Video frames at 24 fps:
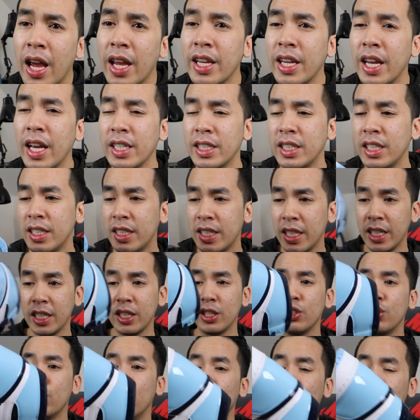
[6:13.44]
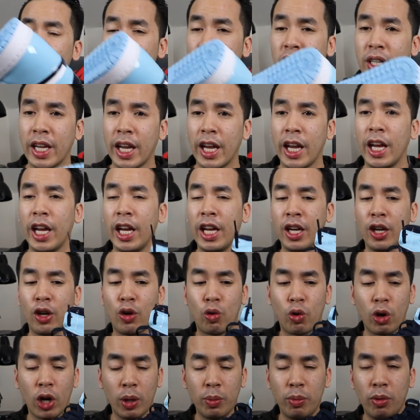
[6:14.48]
And yes, these things do look
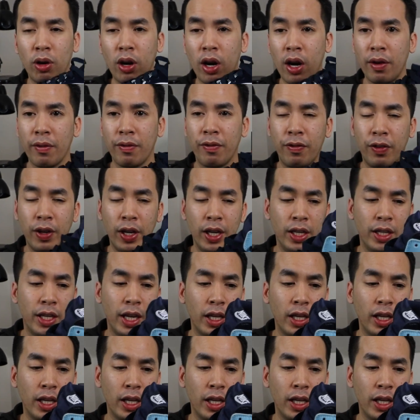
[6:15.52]
incredible on feet.